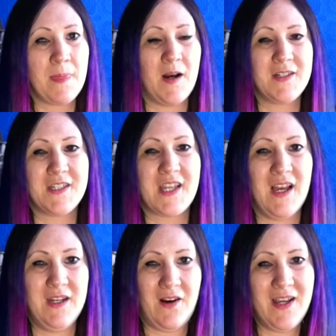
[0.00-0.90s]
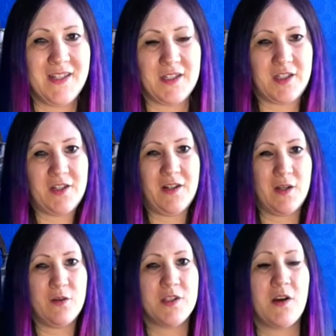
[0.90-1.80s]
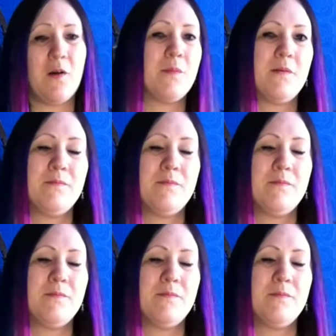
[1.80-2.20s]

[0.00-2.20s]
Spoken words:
I just get a light and just shine it on the top,